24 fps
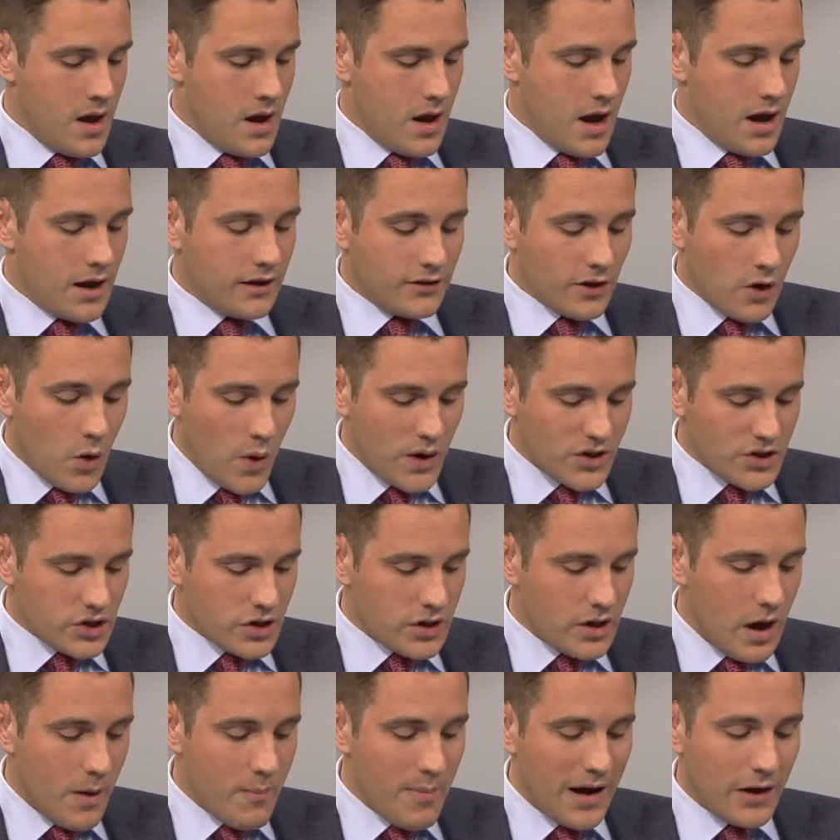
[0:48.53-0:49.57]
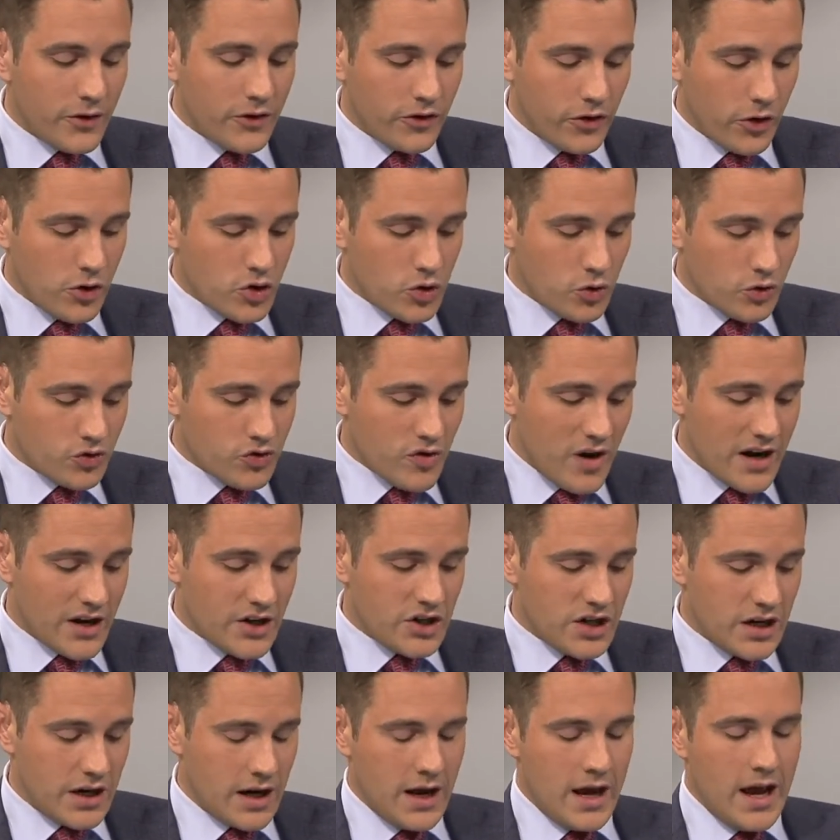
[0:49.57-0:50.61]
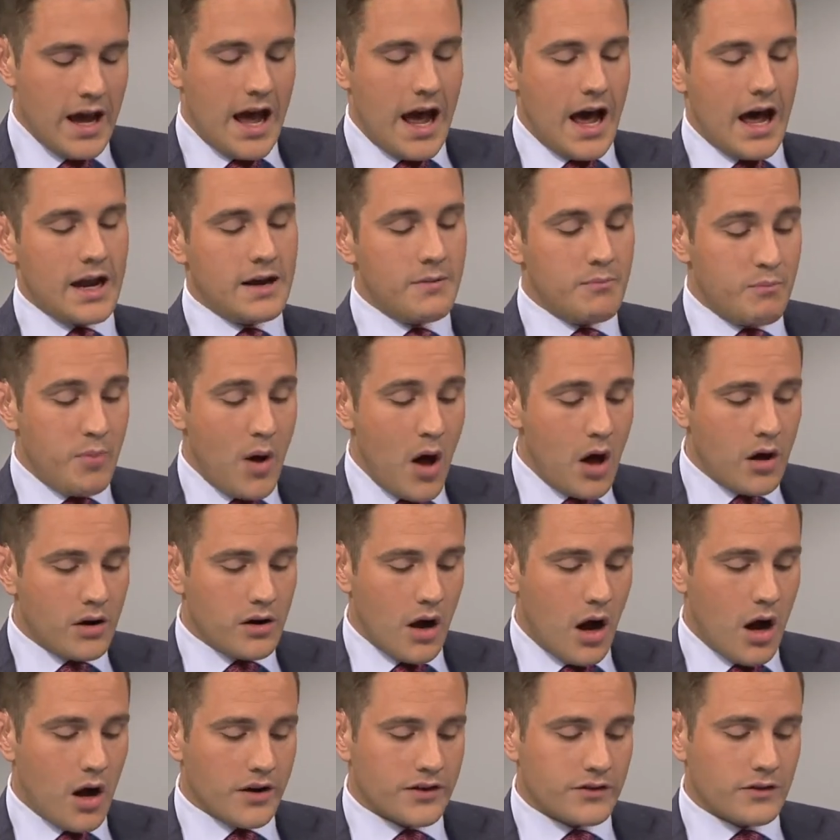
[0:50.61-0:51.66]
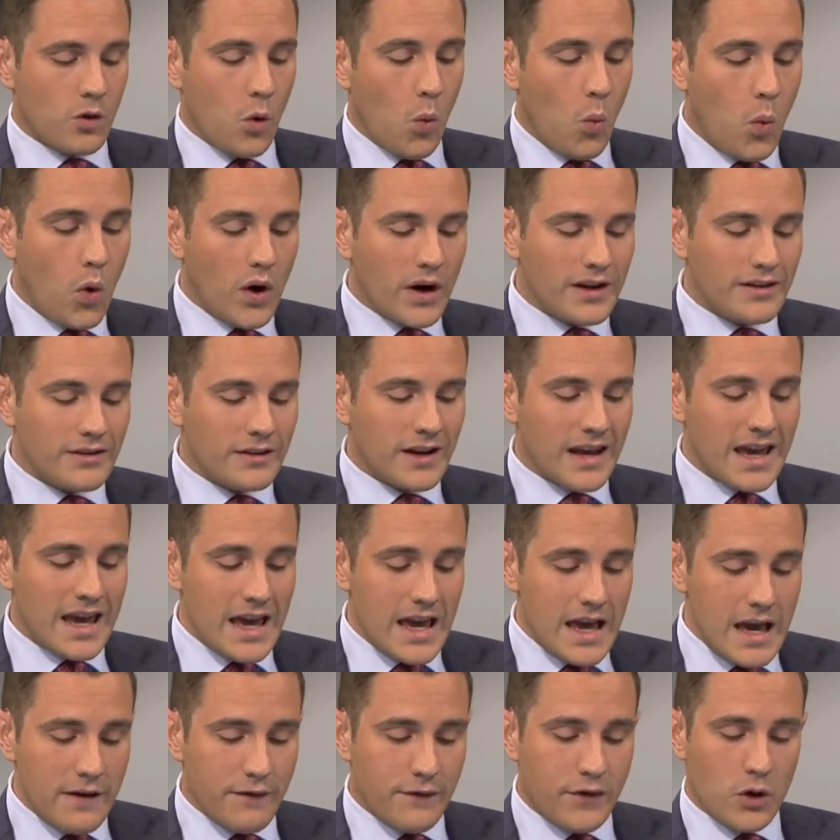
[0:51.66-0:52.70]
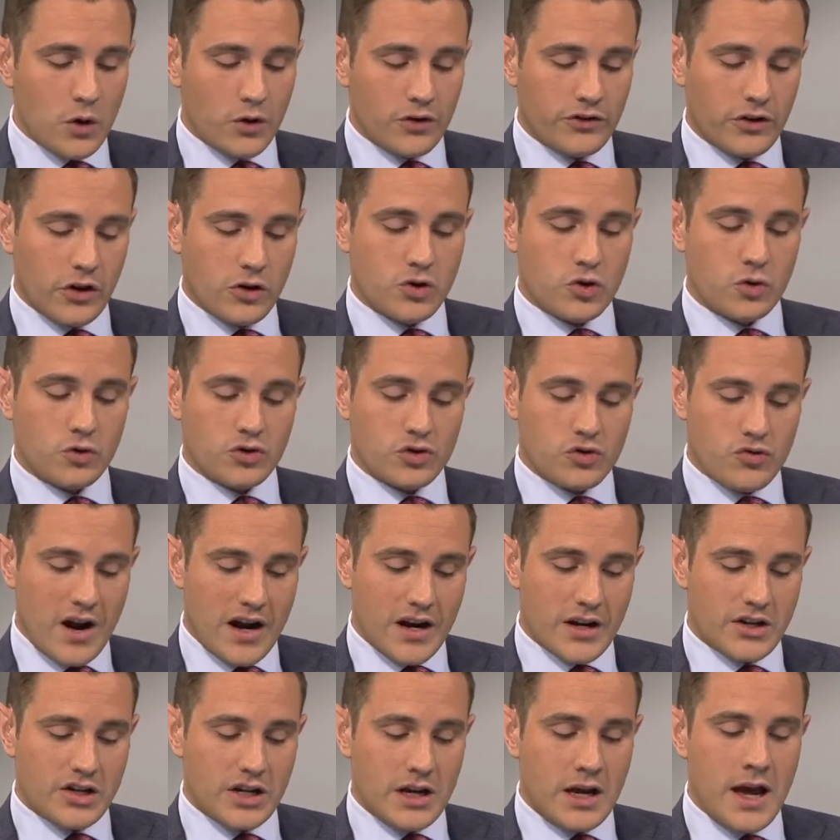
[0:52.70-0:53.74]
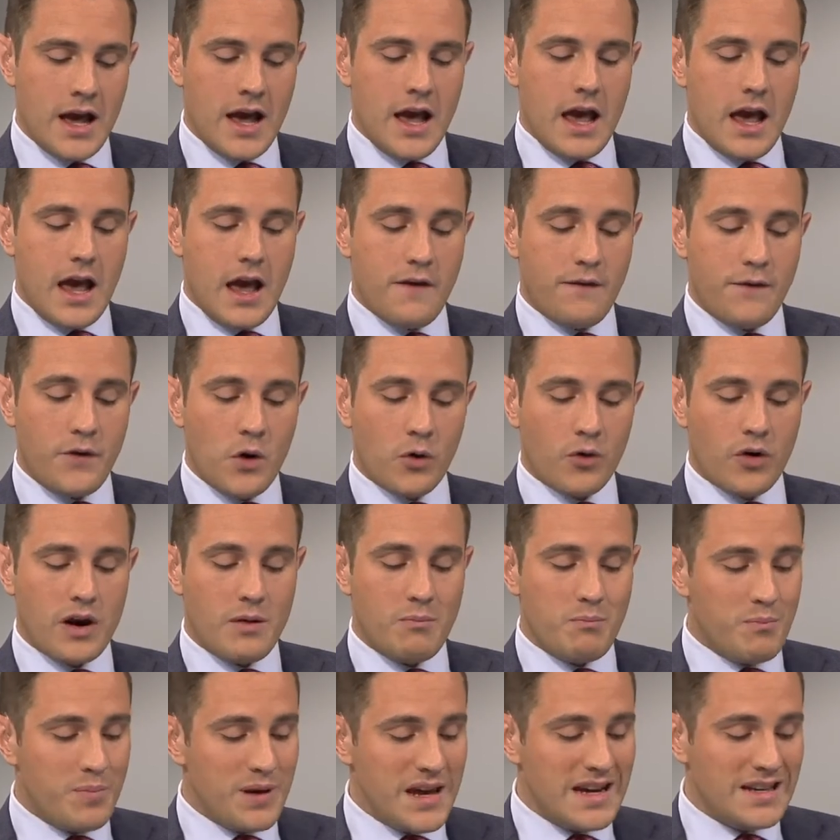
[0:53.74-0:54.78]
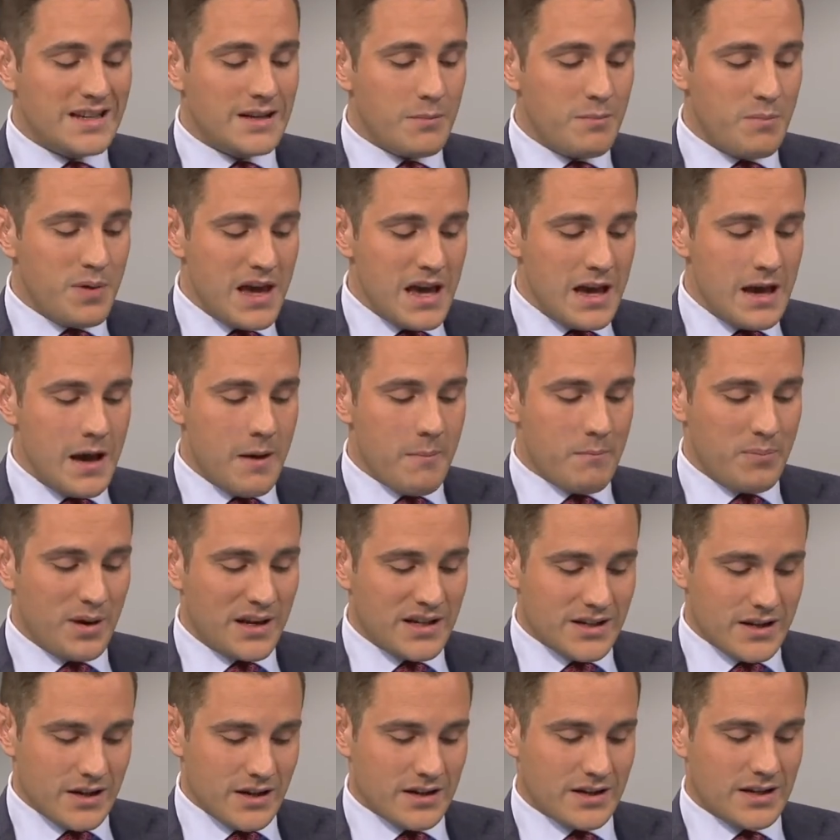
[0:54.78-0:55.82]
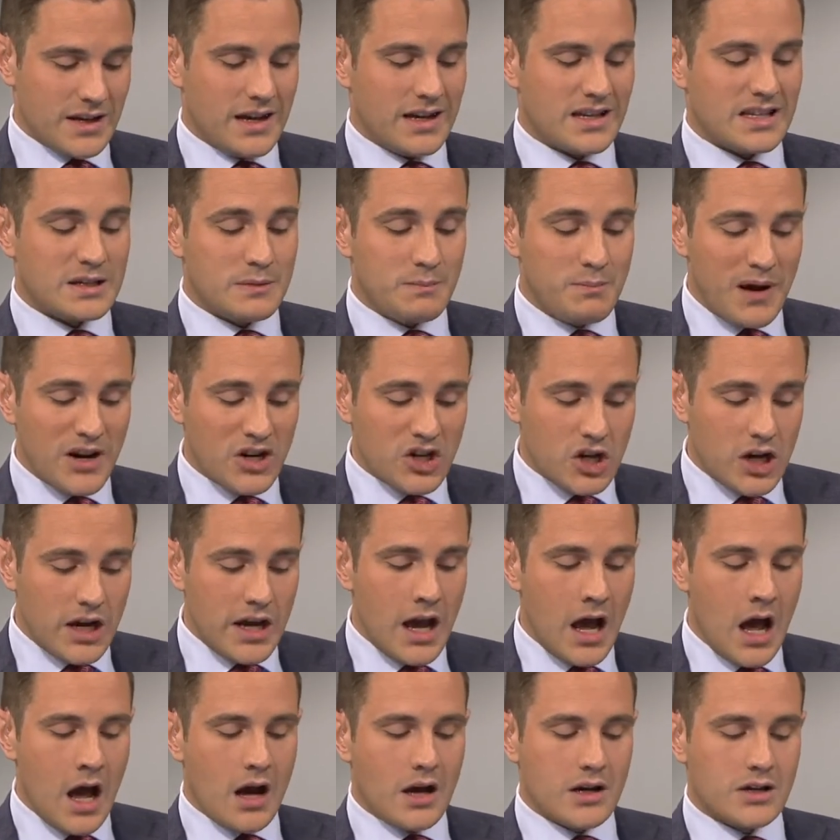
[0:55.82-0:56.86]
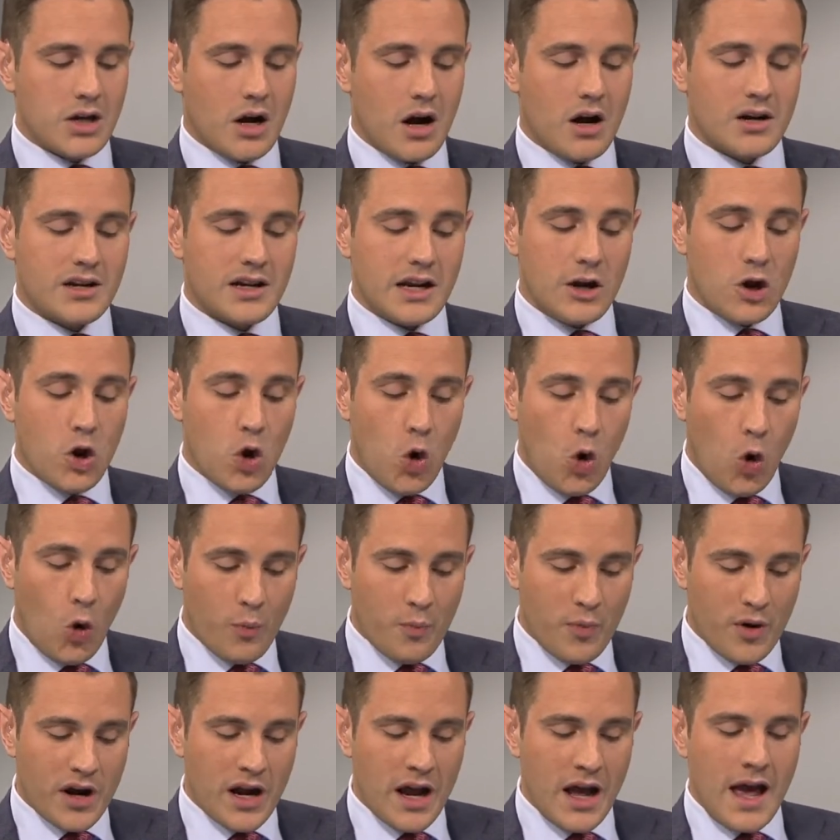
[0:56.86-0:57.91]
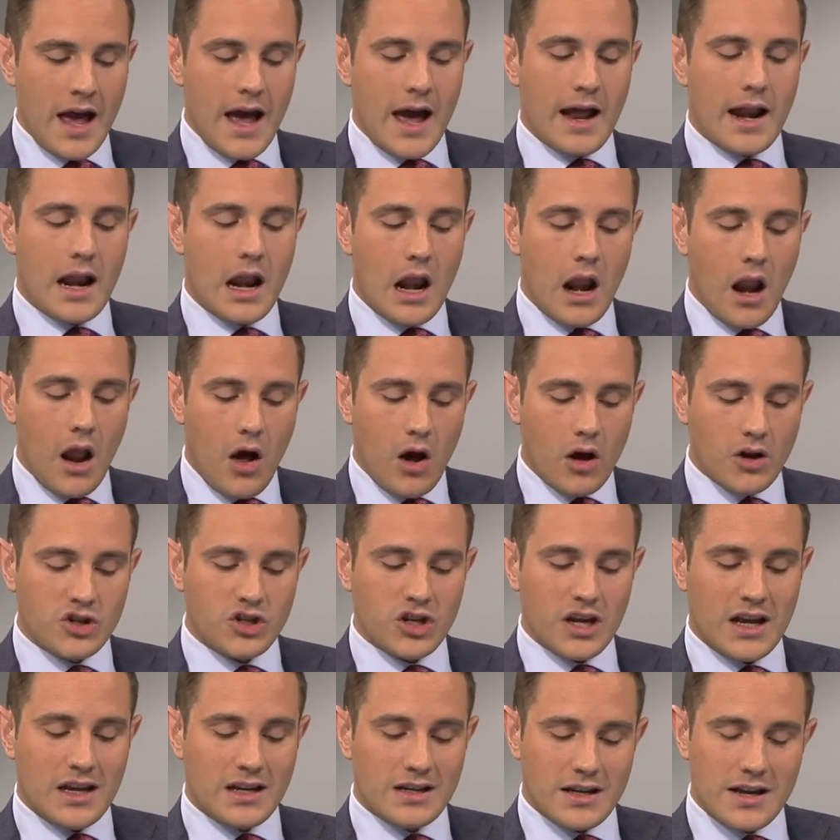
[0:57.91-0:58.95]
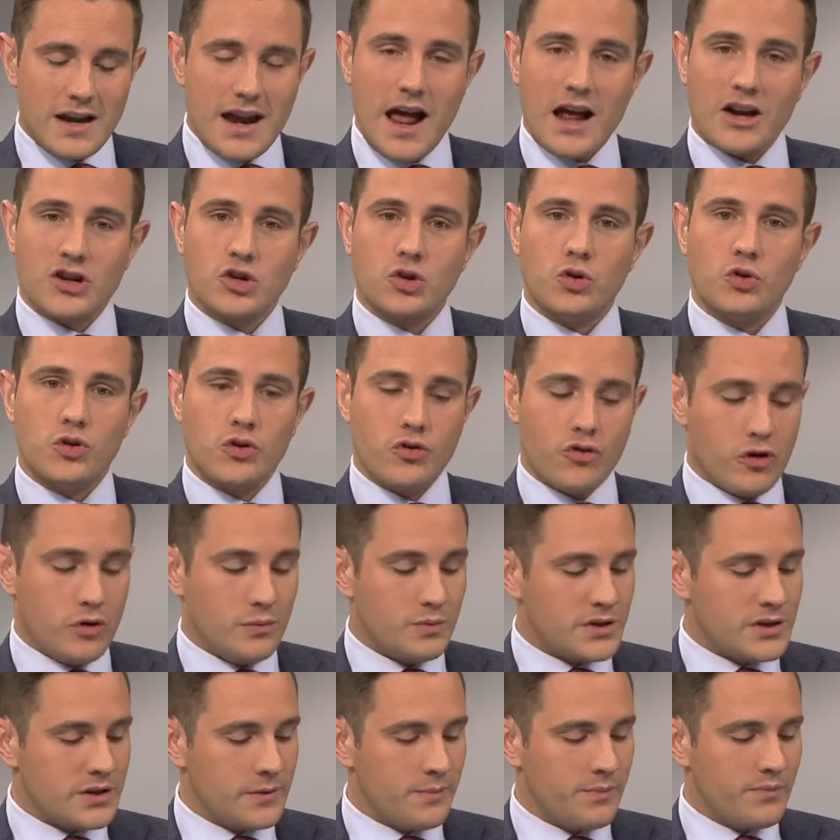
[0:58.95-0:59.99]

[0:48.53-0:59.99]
Uh, it's a question about social strategy, and Bernd asks, what is key for your social strategy if you're in B two B business, especially targeting corporate and large international groups?